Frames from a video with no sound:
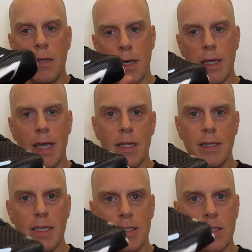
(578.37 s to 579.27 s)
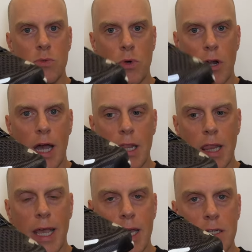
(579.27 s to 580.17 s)
Again, this is where I
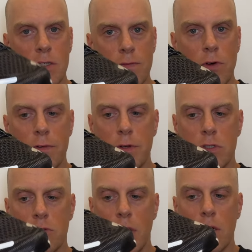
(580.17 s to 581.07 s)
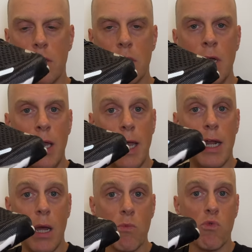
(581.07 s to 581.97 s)
land as a 4-foot striker,
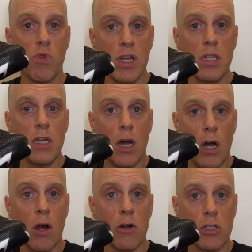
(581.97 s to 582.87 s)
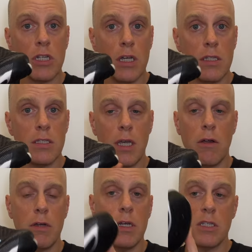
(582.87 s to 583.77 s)
and I'm really harsh on this
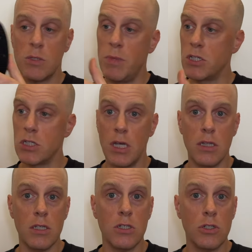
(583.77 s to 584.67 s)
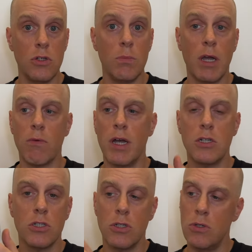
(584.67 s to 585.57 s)
area, especially on this shoe, my right
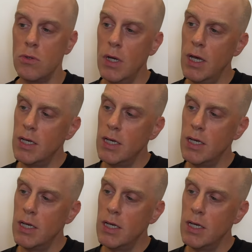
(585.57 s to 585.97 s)
shoe.